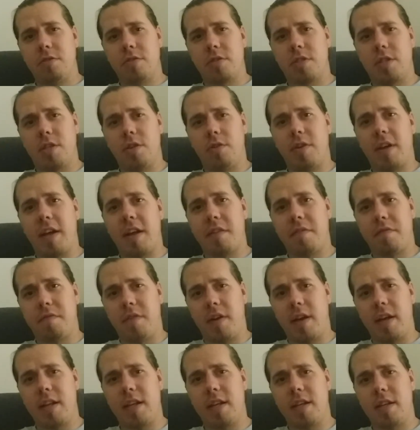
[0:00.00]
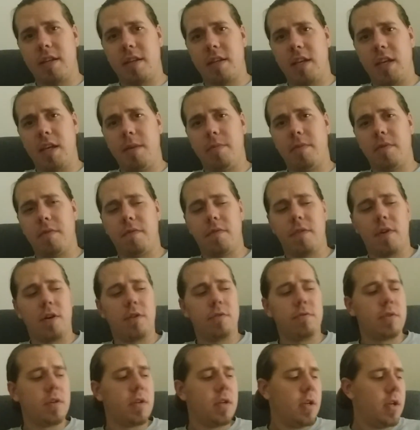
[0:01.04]
still going to fight it and keep the
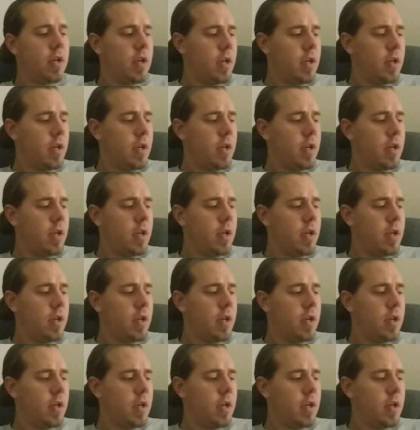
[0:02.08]
phone